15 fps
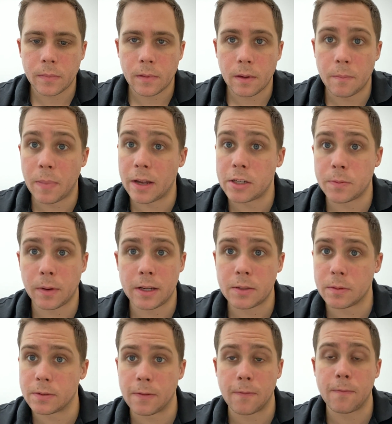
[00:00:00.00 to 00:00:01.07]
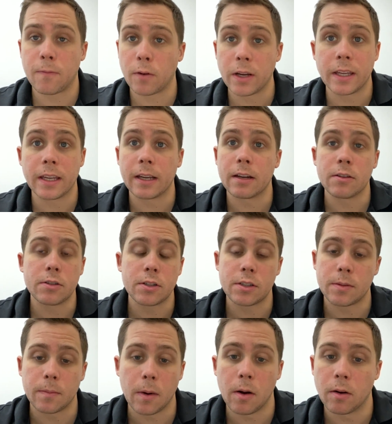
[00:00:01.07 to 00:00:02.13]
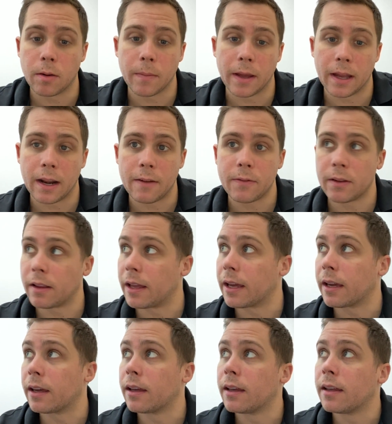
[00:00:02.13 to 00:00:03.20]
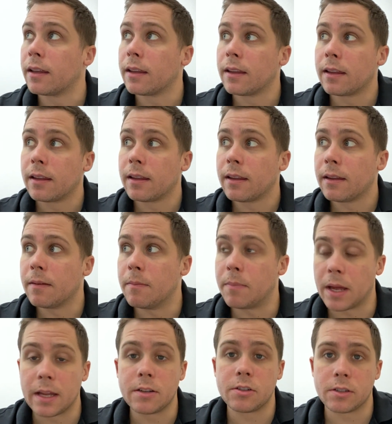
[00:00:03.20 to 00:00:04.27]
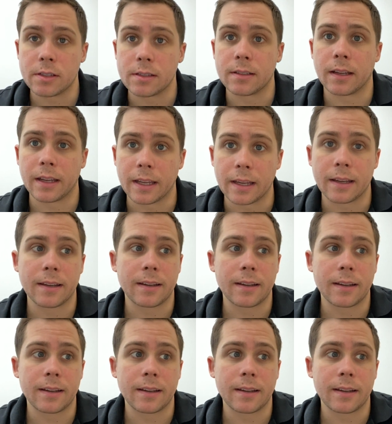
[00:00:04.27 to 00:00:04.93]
bench press was freaking smoke, man. I feel like bench is like,